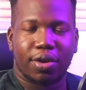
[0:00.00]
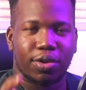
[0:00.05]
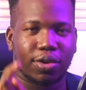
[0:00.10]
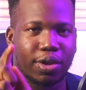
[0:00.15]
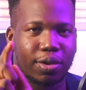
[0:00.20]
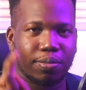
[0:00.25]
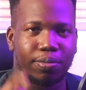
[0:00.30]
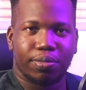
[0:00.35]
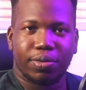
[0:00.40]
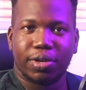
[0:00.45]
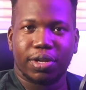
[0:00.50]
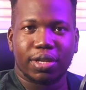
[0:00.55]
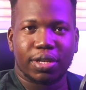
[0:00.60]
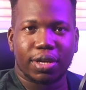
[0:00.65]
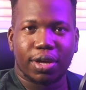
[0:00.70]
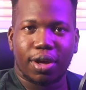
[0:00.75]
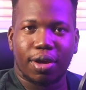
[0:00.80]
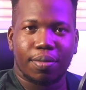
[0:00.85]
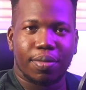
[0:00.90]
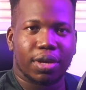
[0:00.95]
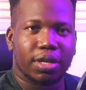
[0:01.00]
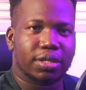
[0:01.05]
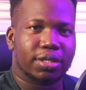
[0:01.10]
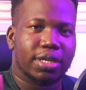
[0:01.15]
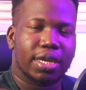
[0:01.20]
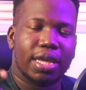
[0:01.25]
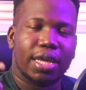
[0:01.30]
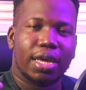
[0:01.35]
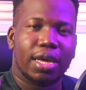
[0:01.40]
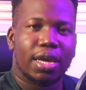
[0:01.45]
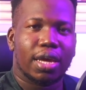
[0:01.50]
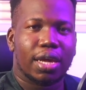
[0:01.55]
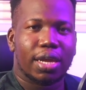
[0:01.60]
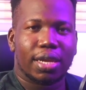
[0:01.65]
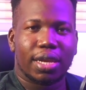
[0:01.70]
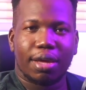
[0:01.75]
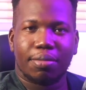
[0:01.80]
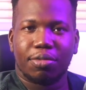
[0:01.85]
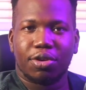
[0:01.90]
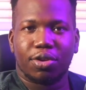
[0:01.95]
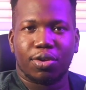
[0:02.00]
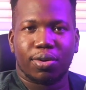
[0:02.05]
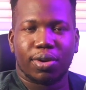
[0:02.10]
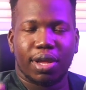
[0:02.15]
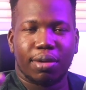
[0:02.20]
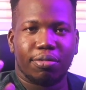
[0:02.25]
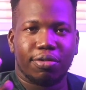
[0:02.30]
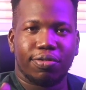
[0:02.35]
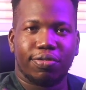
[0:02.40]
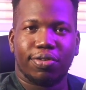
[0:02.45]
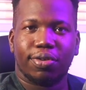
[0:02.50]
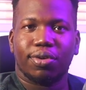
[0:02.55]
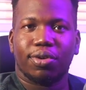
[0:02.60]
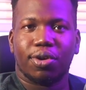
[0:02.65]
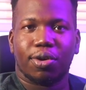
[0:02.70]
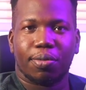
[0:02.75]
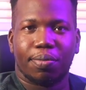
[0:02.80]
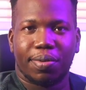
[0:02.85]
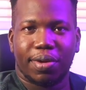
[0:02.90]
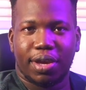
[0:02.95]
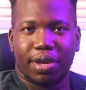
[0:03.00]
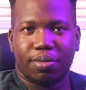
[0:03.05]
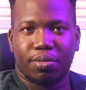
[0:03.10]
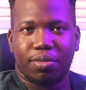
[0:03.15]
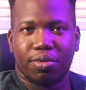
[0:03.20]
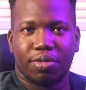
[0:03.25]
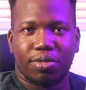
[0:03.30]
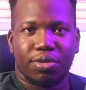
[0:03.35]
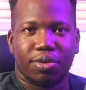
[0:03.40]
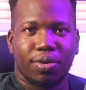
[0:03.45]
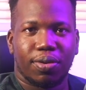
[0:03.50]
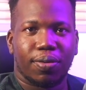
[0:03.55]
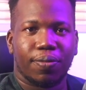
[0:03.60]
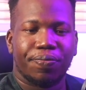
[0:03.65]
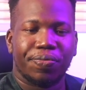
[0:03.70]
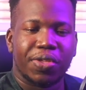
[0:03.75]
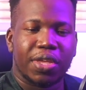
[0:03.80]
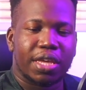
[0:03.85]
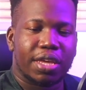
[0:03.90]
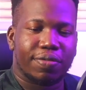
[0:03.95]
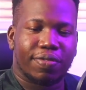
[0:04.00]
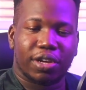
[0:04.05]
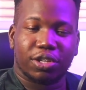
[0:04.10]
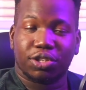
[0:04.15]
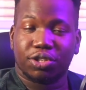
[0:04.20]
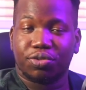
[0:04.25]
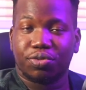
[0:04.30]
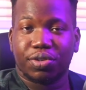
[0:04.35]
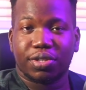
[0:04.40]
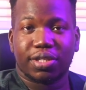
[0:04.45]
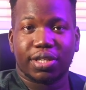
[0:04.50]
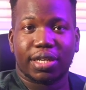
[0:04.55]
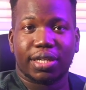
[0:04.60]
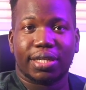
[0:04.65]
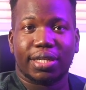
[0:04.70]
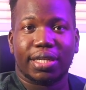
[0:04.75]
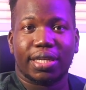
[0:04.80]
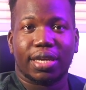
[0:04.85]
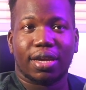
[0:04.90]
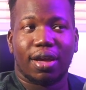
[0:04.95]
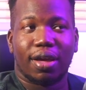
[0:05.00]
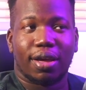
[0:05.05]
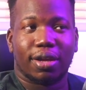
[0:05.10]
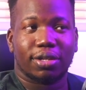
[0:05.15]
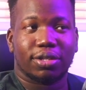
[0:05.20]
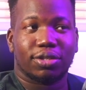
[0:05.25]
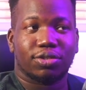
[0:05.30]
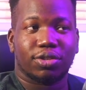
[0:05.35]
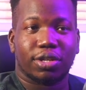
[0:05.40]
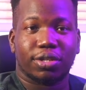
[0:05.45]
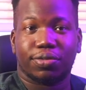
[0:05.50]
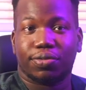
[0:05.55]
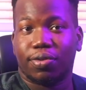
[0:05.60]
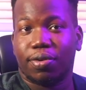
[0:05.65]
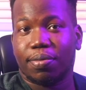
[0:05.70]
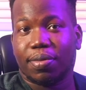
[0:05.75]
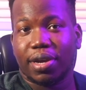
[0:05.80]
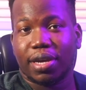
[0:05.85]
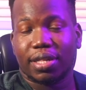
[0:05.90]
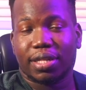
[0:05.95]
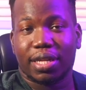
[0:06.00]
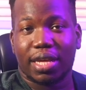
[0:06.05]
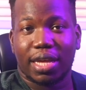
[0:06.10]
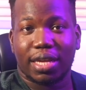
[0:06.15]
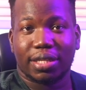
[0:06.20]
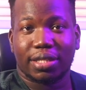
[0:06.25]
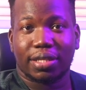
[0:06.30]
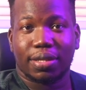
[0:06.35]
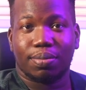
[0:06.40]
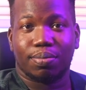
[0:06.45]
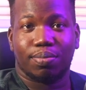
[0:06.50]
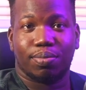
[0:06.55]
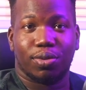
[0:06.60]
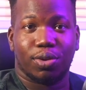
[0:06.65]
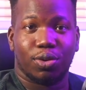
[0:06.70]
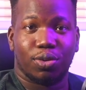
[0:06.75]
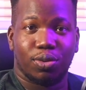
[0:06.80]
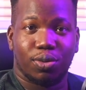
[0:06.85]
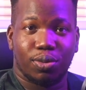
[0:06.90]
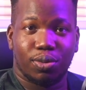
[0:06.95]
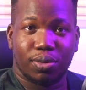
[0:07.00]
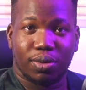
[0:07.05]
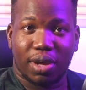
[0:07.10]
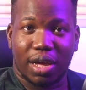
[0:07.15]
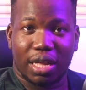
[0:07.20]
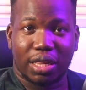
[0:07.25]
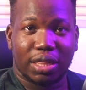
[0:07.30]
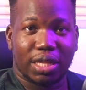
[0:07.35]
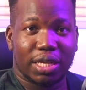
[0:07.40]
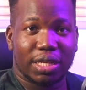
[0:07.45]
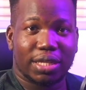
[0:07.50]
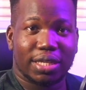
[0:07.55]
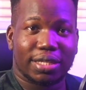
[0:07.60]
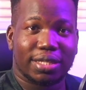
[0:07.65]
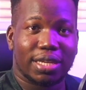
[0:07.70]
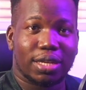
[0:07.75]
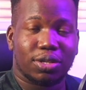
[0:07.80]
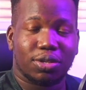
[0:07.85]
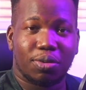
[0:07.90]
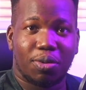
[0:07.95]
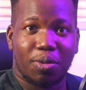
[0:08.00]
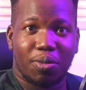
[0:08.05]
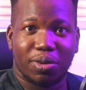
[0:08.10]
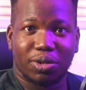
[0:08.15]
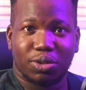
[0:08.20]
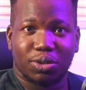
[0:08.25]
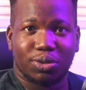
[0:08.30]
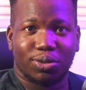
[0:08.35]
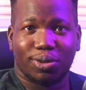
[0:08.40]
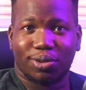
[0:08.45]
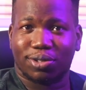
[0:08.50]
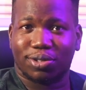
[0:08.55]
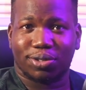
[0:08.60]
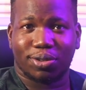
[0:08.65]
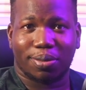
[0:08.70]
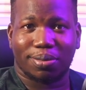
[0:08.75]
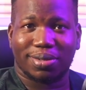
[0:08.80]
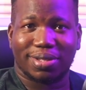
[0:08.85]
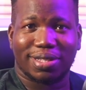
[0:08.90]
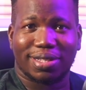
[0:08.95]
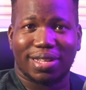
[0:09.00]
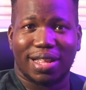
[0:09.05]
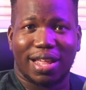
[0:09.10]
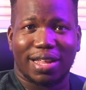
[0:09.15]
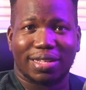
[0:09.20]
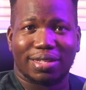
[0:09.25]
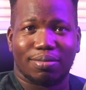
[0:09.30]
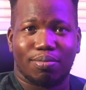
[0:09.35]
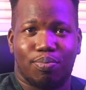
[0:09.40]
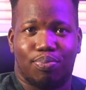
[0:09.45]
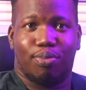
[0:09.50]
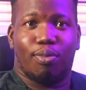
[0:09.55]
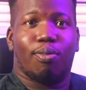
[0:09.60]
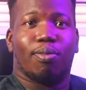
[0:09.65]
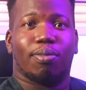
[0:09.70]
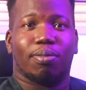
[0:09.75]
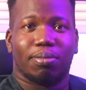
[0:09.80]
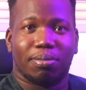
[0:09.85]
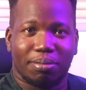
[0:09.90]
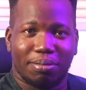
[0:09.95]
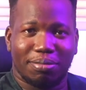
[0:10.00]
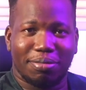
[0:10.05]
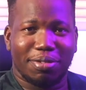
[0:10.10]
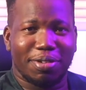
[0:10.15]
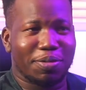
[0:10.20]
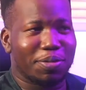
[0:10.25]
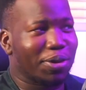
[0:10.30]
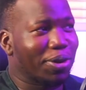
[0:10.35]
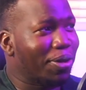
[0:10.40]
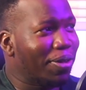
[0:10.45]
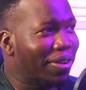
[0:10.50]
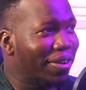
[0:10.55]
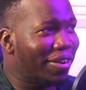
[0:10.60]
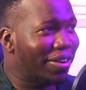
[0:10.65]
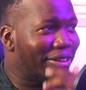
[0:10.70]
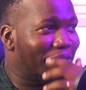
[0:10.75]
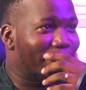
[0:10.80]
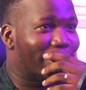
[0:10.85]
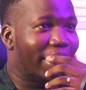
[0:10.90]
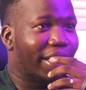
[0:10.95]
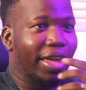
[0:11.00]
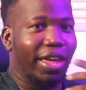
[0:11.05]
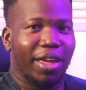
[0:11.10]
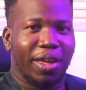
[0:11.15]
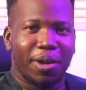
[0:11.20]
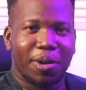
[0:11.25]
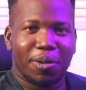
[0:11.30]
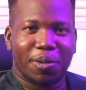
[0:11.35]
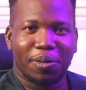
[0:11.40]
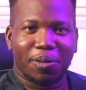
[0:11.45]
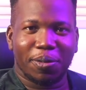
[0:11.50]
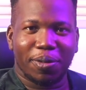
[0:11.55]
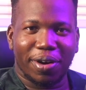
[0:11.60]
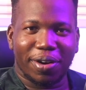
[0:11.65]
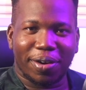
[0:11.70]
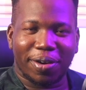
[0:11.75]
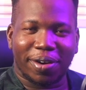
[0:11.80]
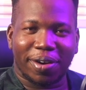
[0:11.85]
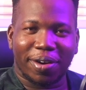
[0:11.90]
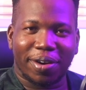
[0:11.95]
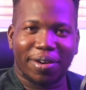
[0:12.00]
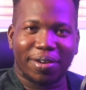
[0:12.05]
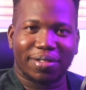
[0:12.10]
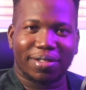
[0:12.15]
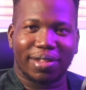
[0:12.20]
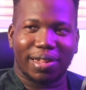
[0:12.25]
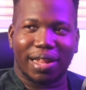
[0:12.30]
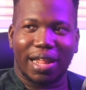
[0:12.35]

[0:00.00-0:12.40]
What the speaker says: You can put it in the comments. Let me know. Let me feel your pain with you. If I just recently, transformer in the estate blew. I think they said someone went to touch something and boom. We already like, what on earth?